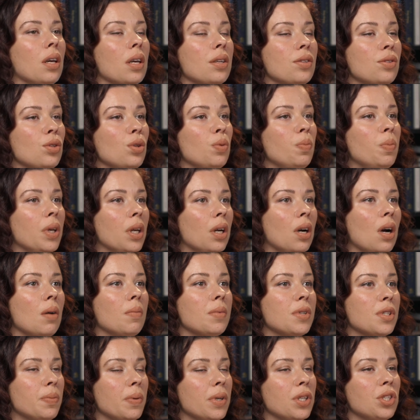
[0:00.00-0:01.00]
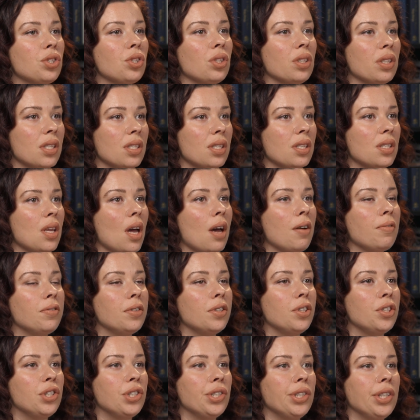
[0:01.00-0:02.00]
as you become especially a staff
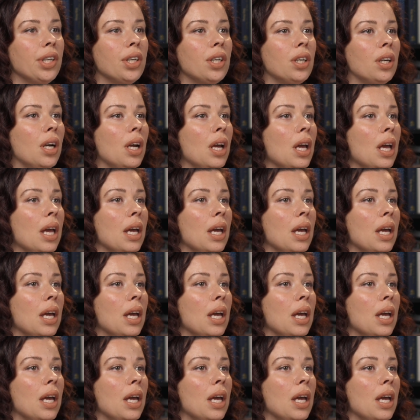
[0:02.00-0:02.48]
engineer,